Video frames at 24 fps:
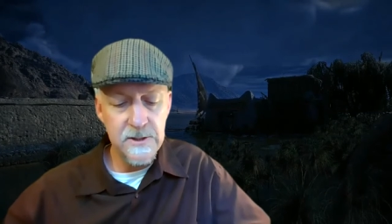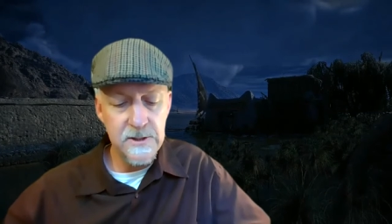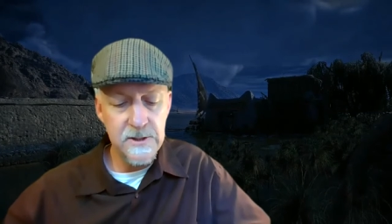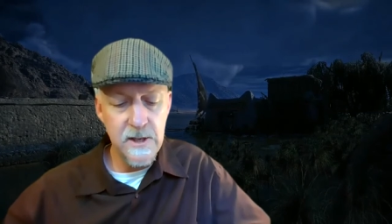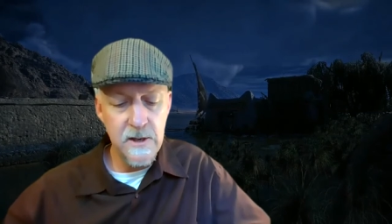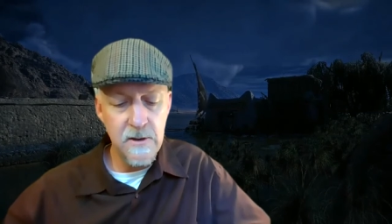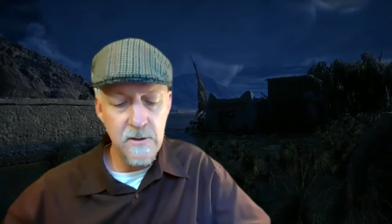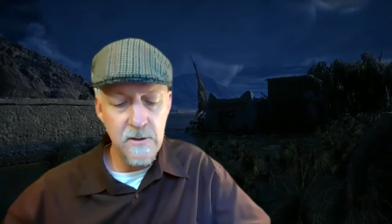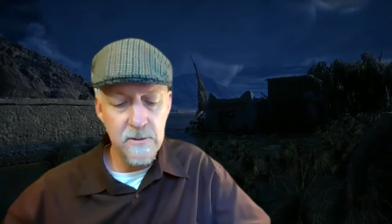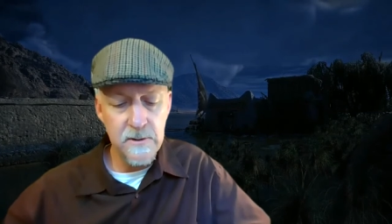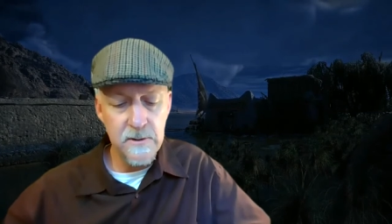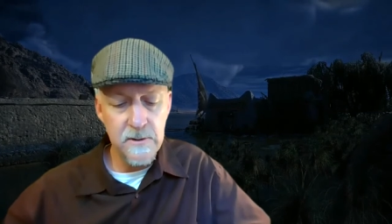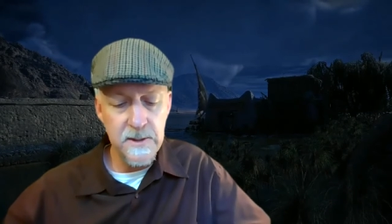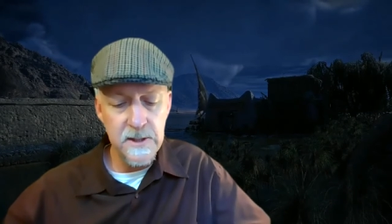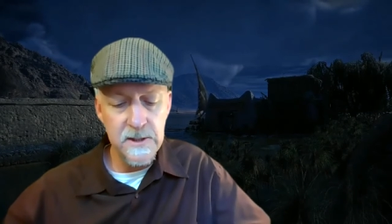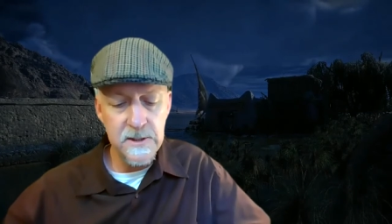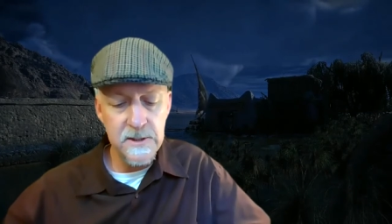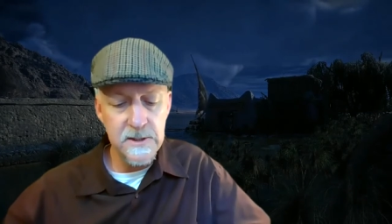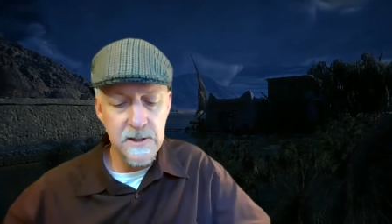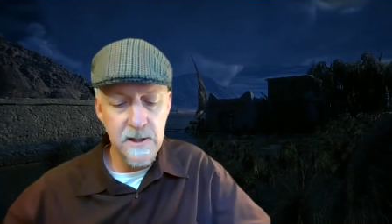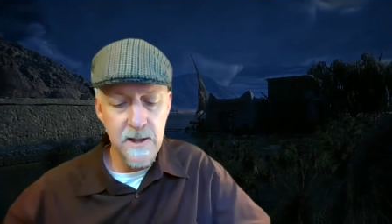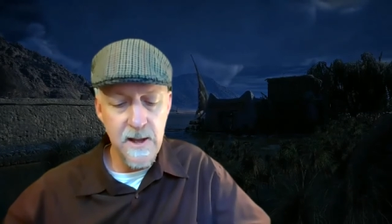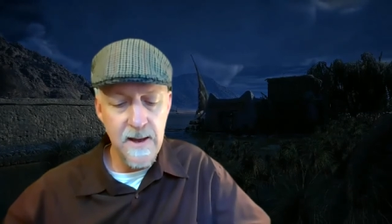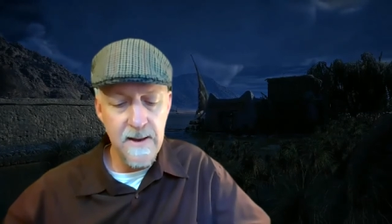seldom in
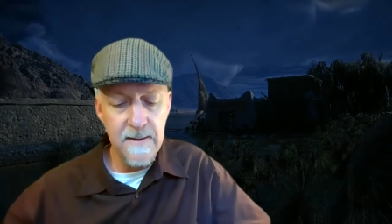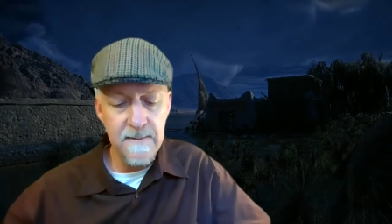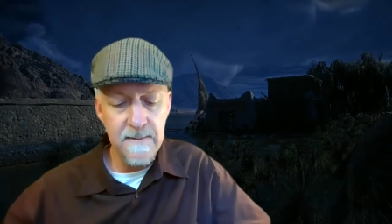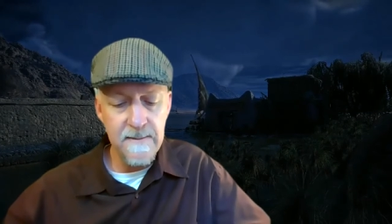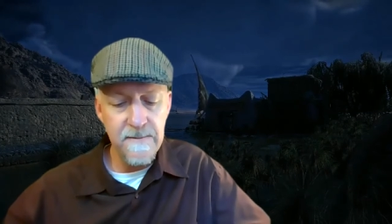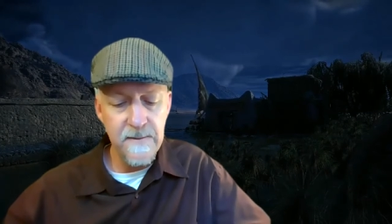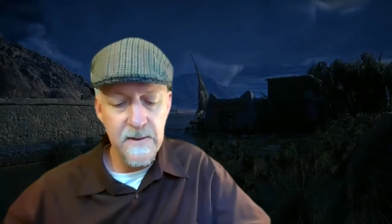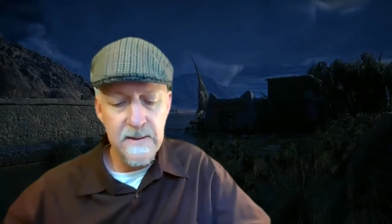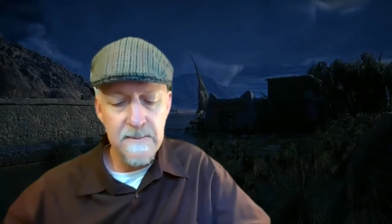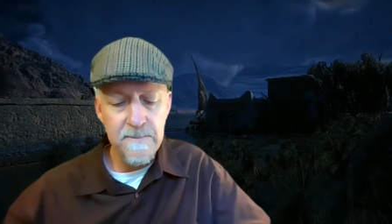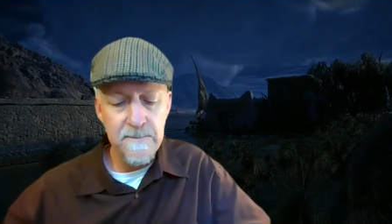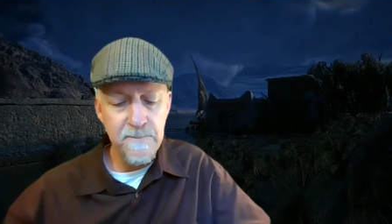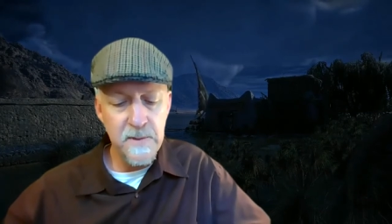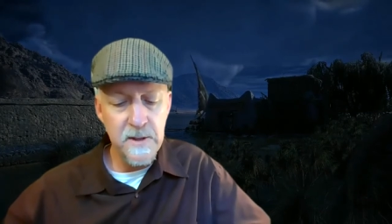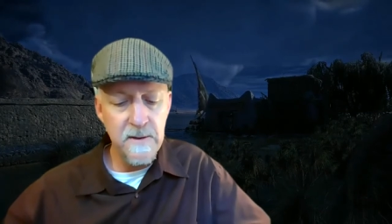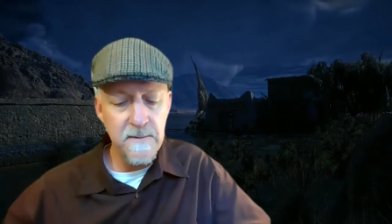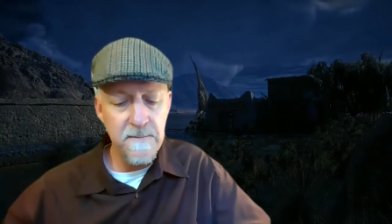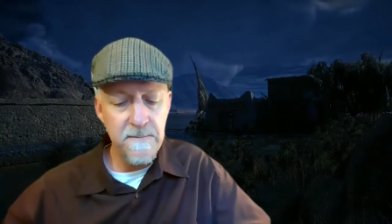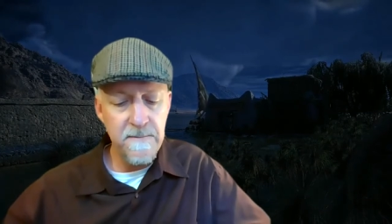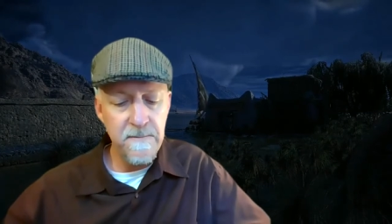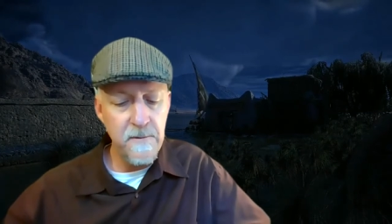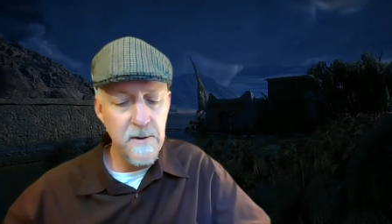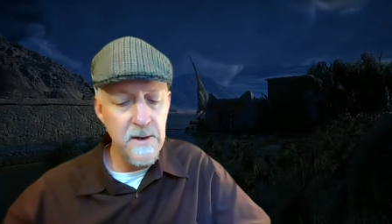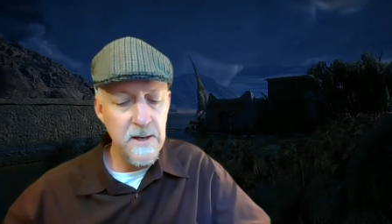his life been
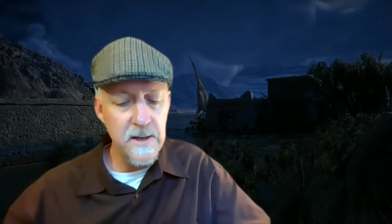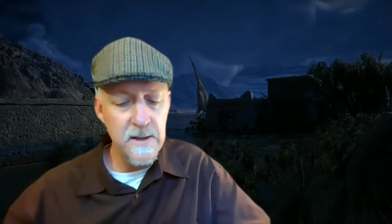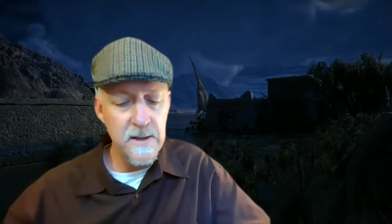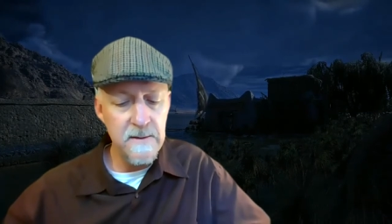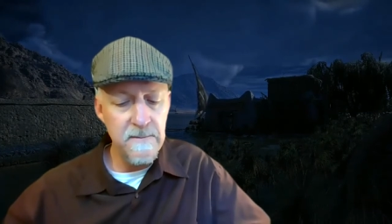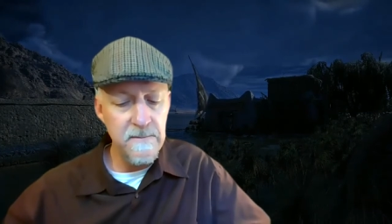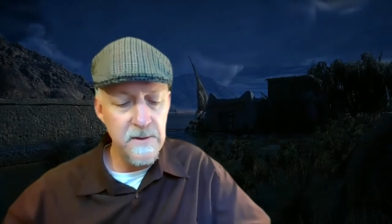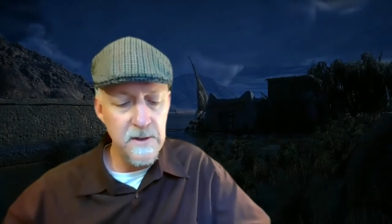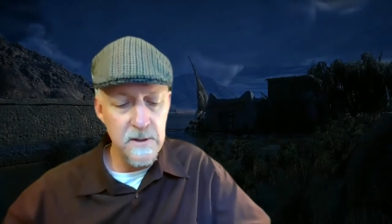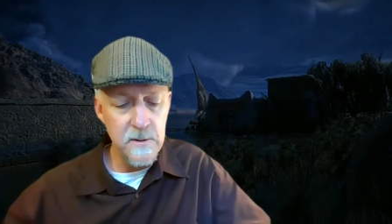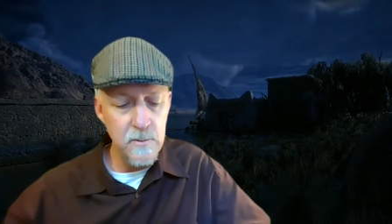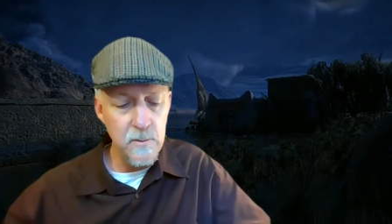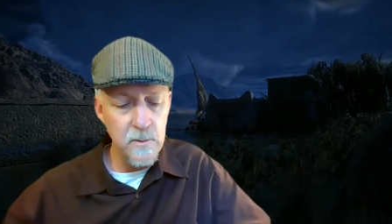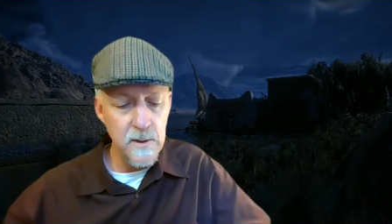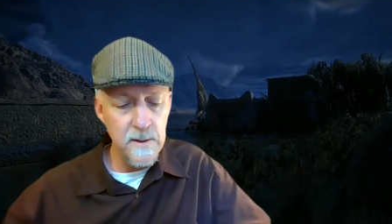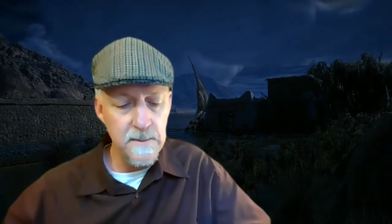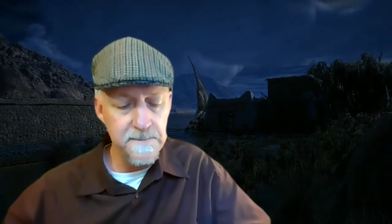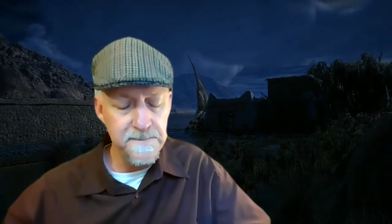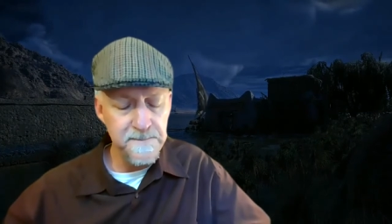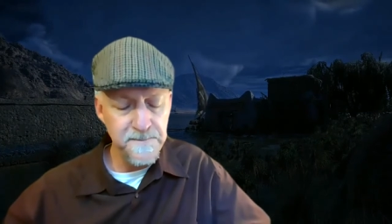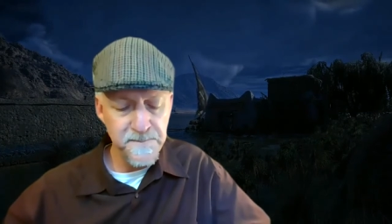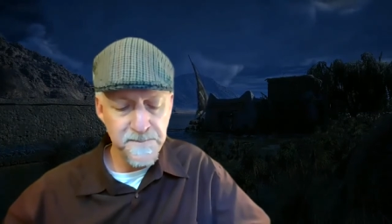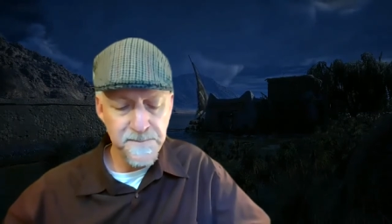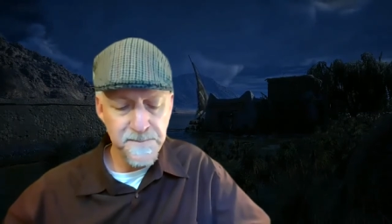afraid of
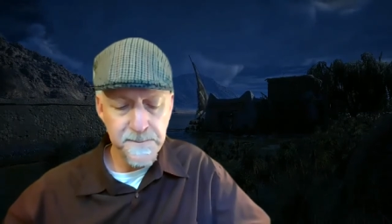anyone,